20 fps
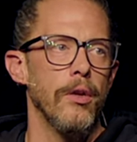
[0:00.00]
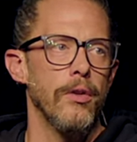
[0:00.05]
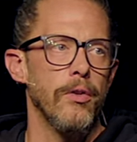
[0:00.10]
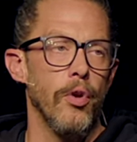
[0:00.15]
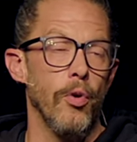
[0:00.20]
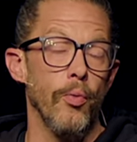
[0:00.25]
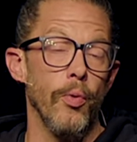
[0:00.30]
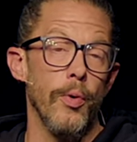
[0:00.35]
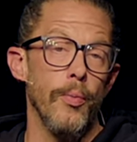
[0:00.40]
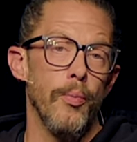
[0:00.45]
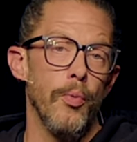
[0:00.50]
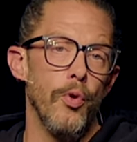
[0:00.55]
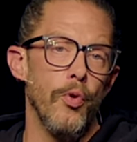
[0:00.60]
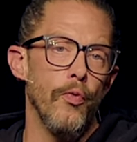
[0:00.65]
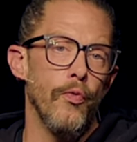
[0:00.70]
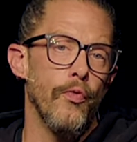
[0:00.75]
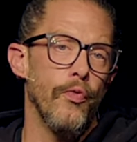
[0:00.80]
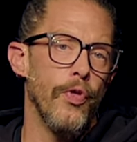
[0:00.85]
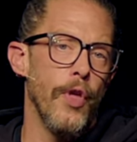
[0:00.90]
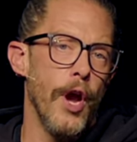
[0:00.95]
to
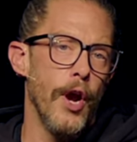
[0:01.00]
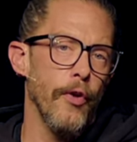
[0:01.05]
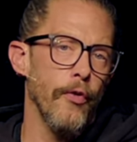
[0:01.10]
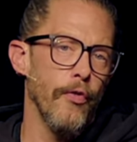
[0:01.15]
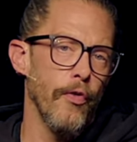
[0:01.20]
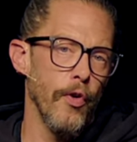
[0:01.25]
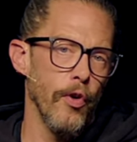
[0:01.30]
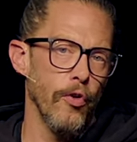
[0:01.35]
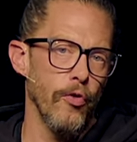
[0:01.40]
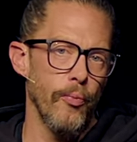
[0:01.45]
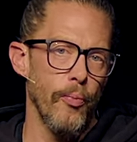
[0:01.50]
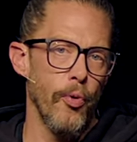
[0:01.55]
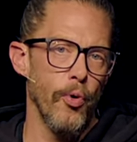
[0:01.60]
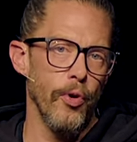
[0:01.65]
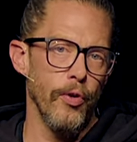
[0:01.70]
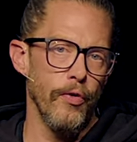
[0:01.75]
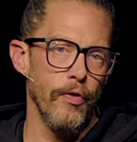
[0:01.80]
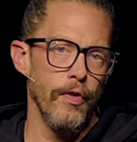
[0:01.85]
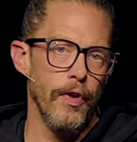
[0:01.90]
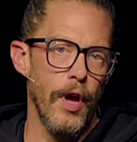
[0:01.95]
remove their
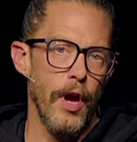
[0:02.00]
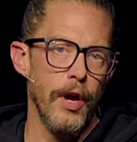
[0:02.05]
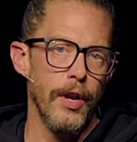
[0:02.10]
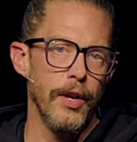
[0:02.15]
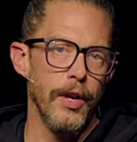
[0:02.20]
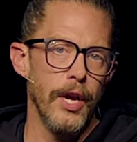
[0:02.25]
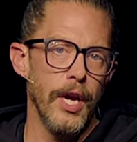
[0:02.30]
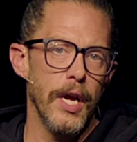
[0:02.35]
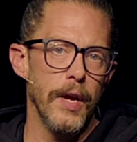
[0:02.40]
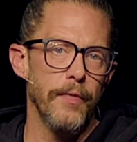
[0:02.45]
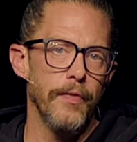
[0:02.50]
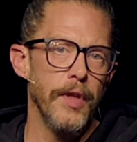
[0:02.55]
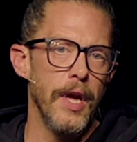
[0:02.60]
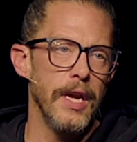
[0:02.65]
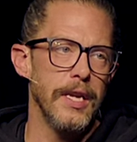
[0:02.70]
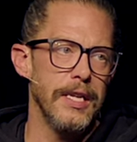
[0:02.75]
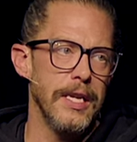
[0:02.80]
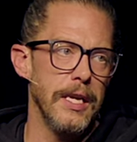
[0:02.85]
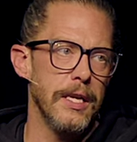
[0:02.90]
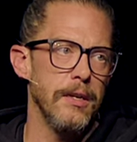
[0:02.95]
firstborn son if
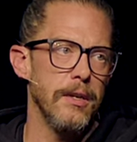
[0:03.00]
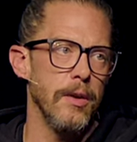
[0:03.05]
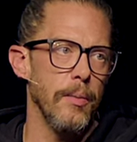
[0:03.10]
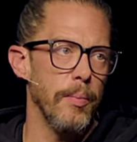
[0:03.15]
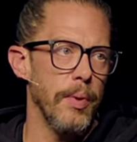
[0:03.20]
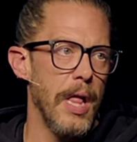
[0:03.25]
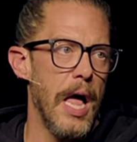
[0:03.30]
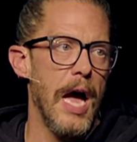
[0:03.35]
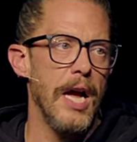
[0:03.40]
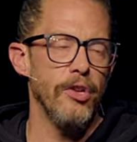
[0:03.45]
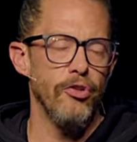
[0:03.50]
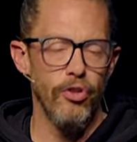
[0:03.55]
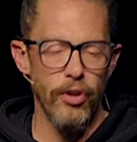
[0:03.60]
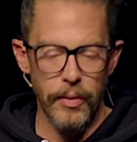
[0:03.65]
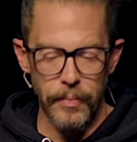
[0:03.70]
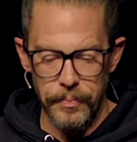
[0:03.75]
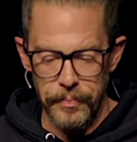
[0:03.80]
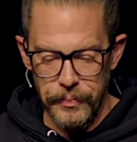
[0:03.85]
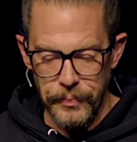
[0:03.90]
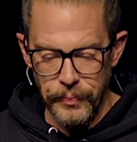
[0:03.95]
they didn't oblige
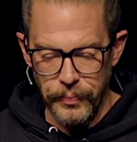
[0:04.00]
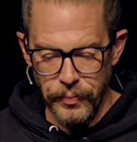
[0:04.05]
him.